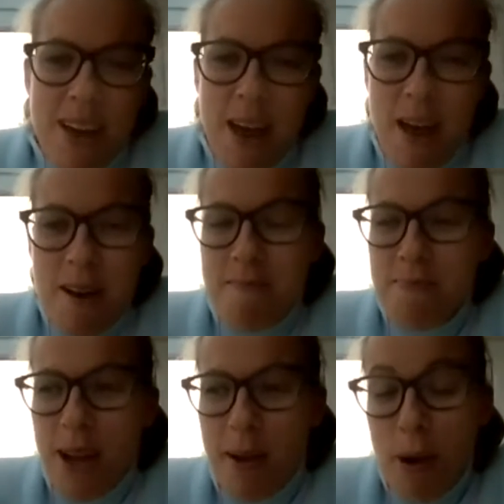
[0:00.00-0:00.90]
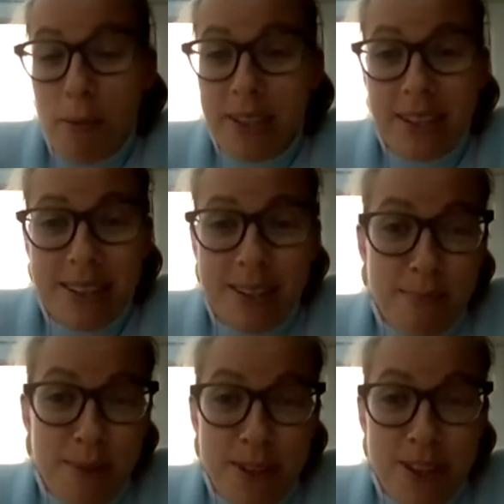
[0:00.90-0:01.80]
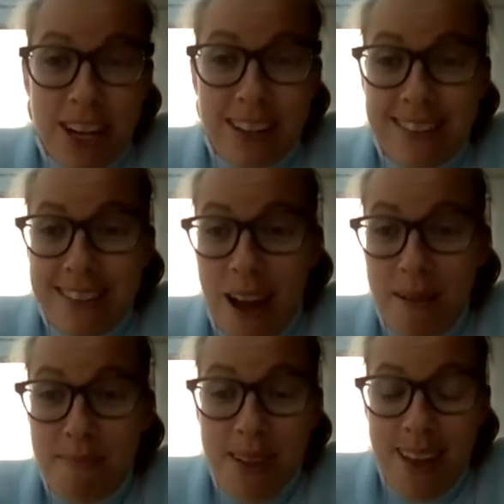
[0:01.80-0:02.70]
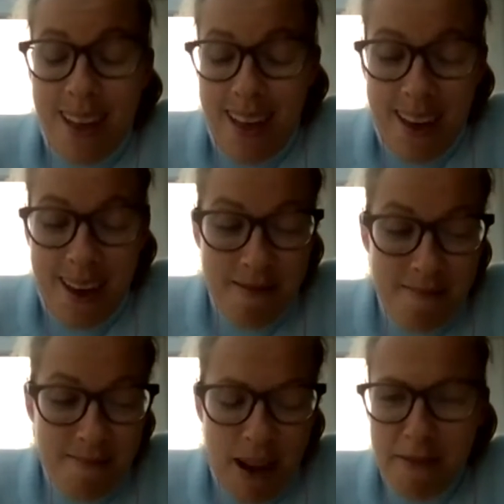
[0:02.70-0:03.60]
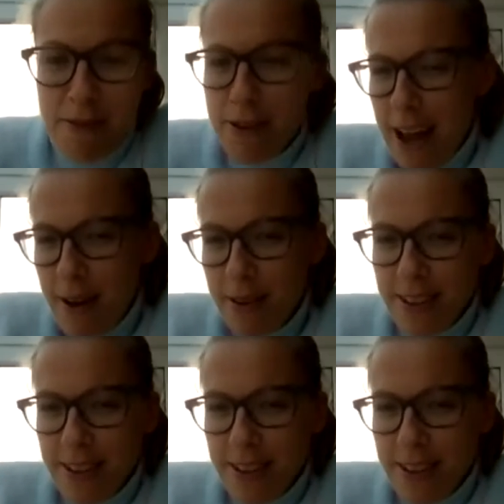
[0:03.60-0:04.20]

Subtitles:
that I probably didn't appreciate at the time. But everyone now